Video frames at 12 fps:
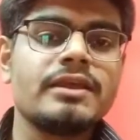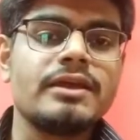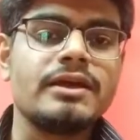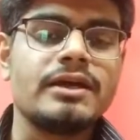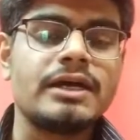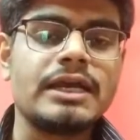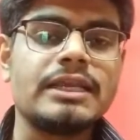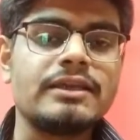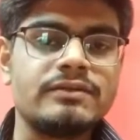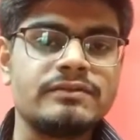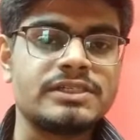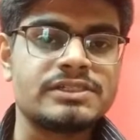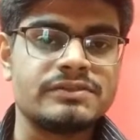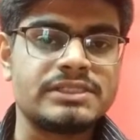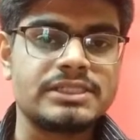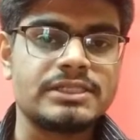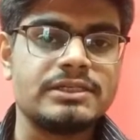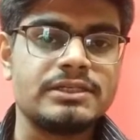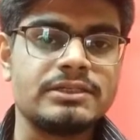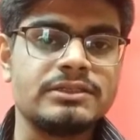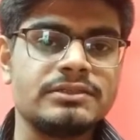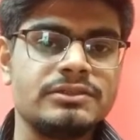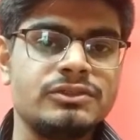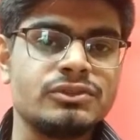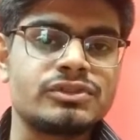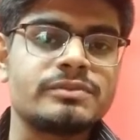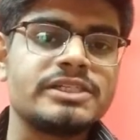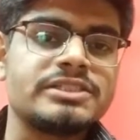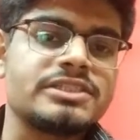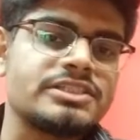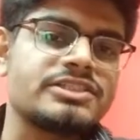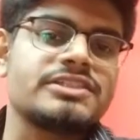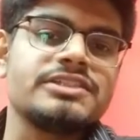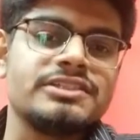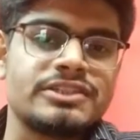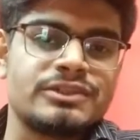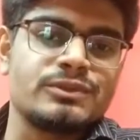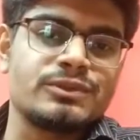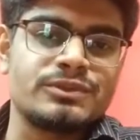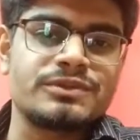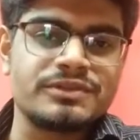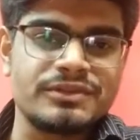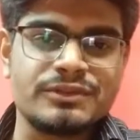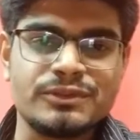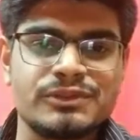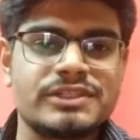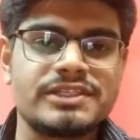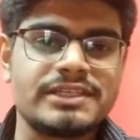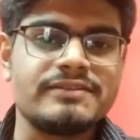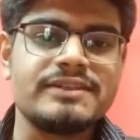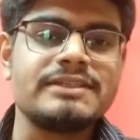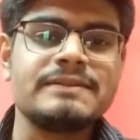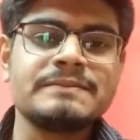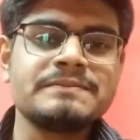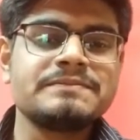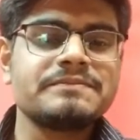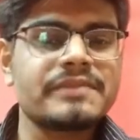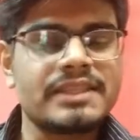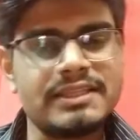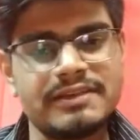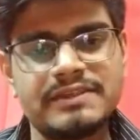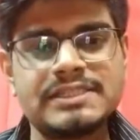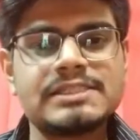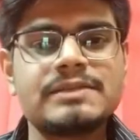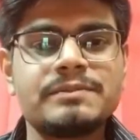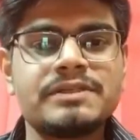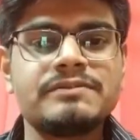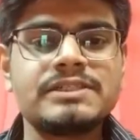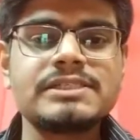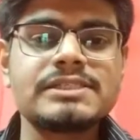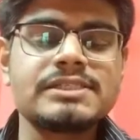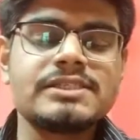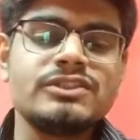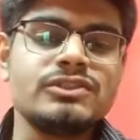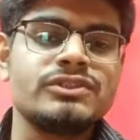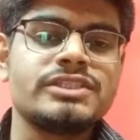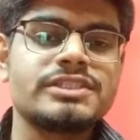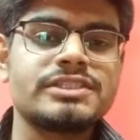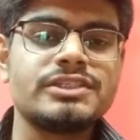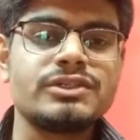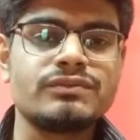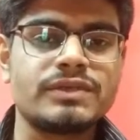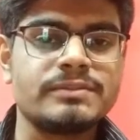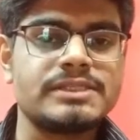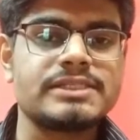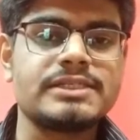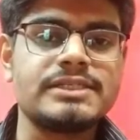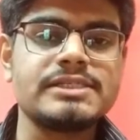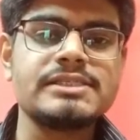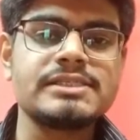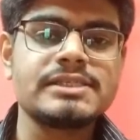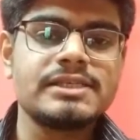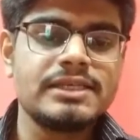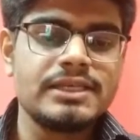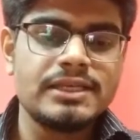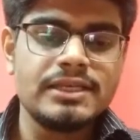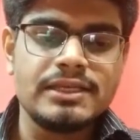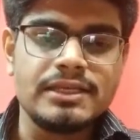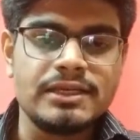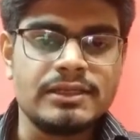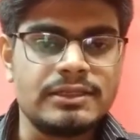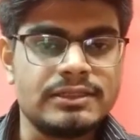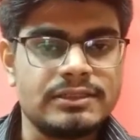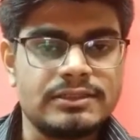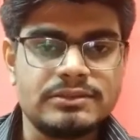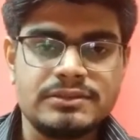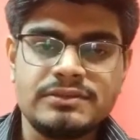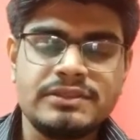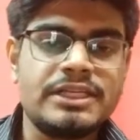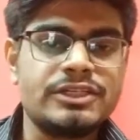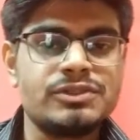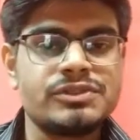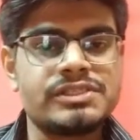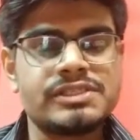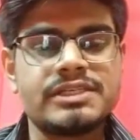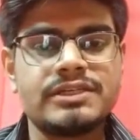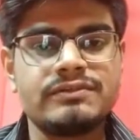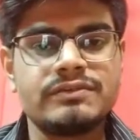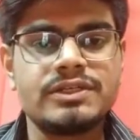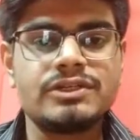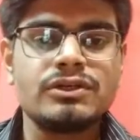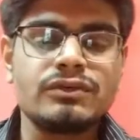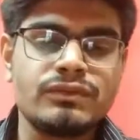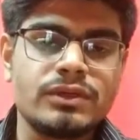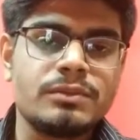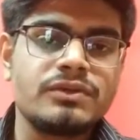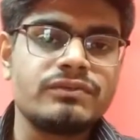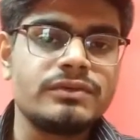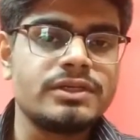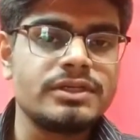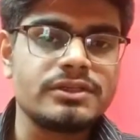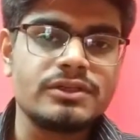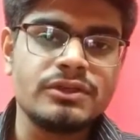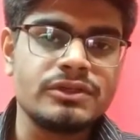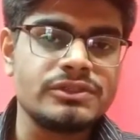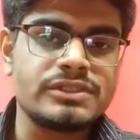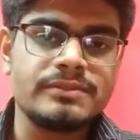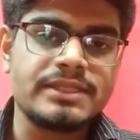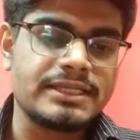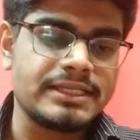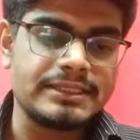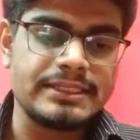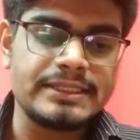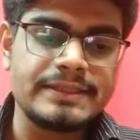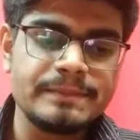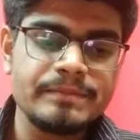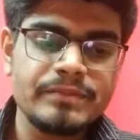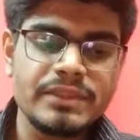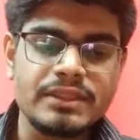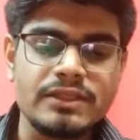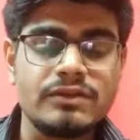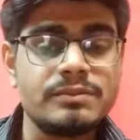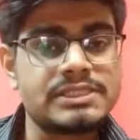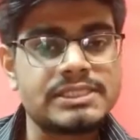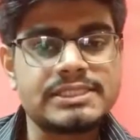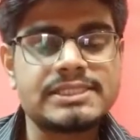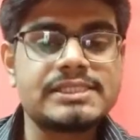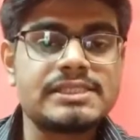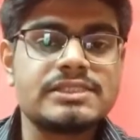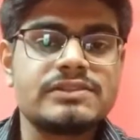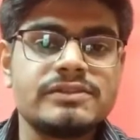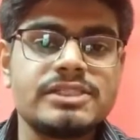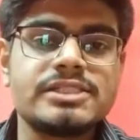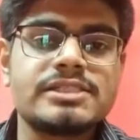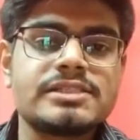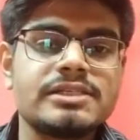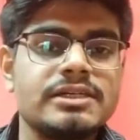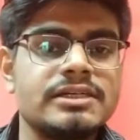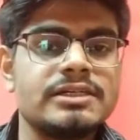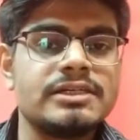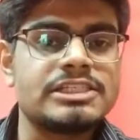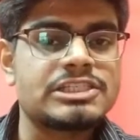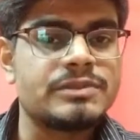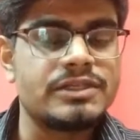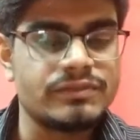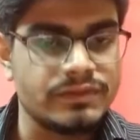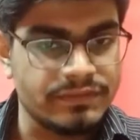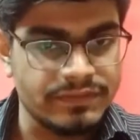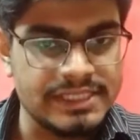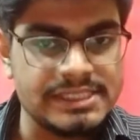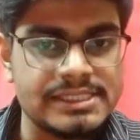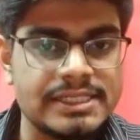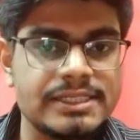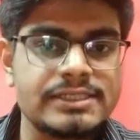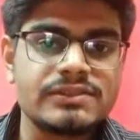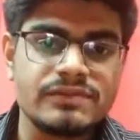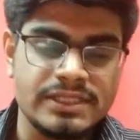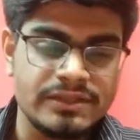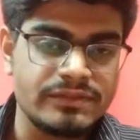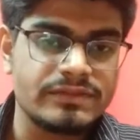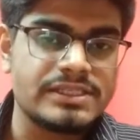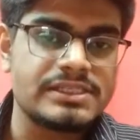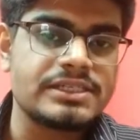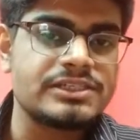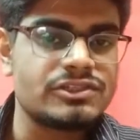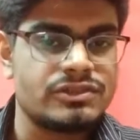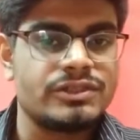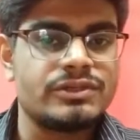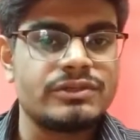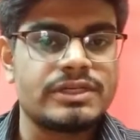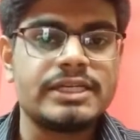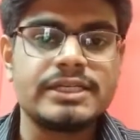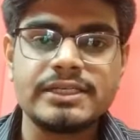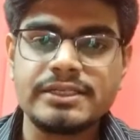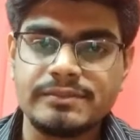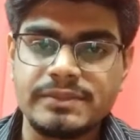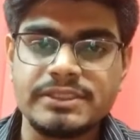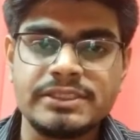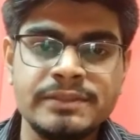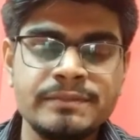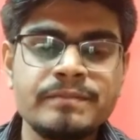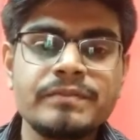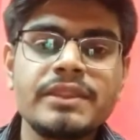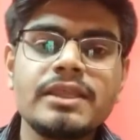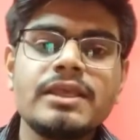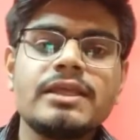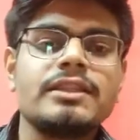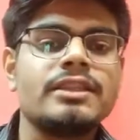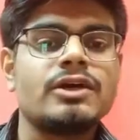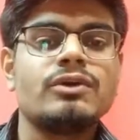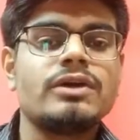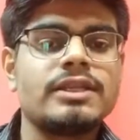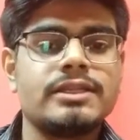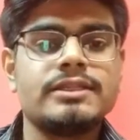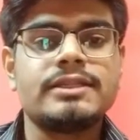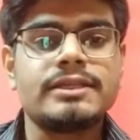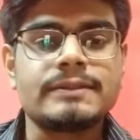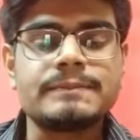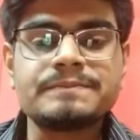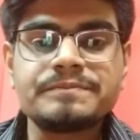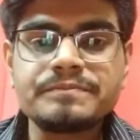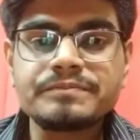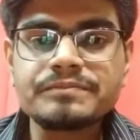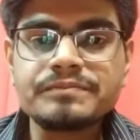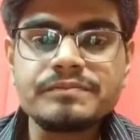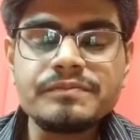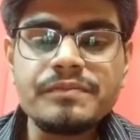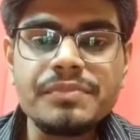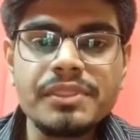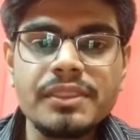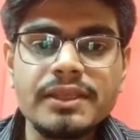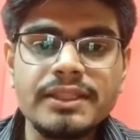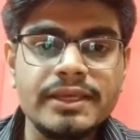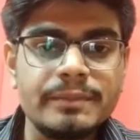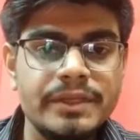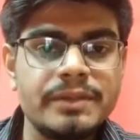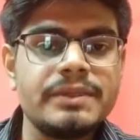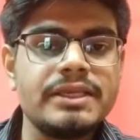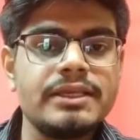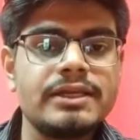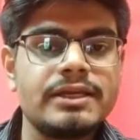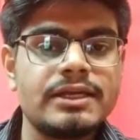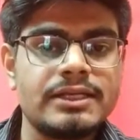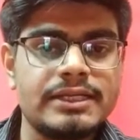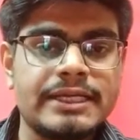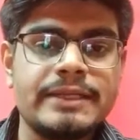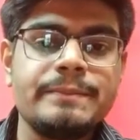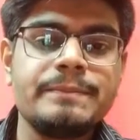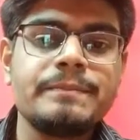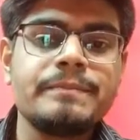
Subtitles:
high level words which are used by Shashi Tharoor. Those are given. They are very simple words. You just need to frame a sentence that uses that word or form of word or something like that. There will be 60 such words displayed for 15 seconds. Within 15 seconds you need to write and complete it. Now another thing, there may be a time